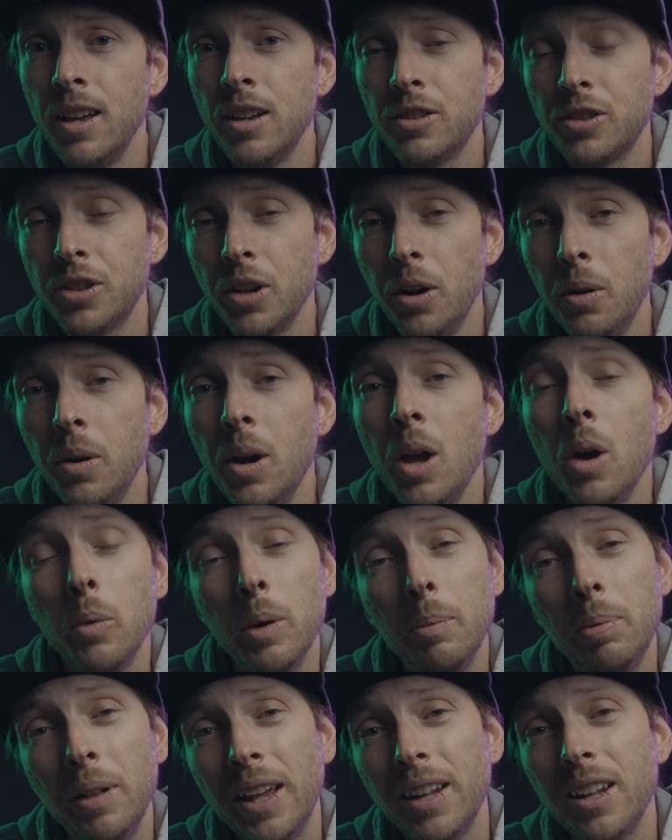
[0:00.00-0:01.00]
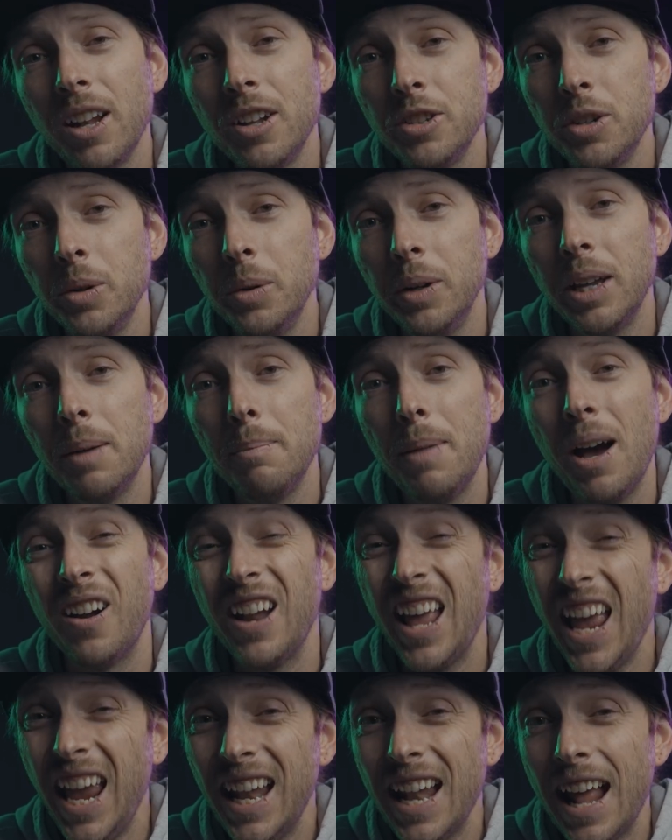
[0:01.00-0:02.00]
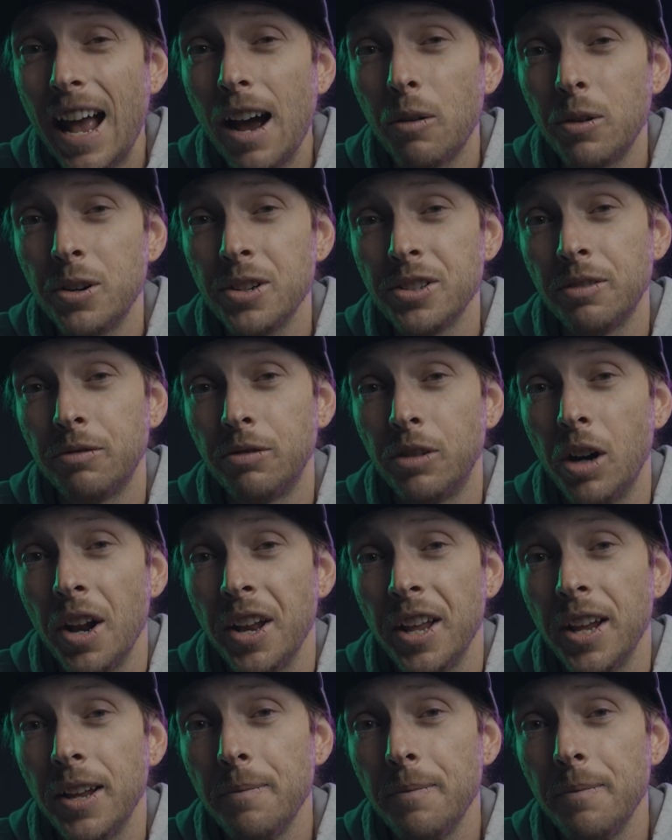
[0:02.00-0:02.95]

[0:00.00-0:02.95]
so we planned on doing about 8 hours of running.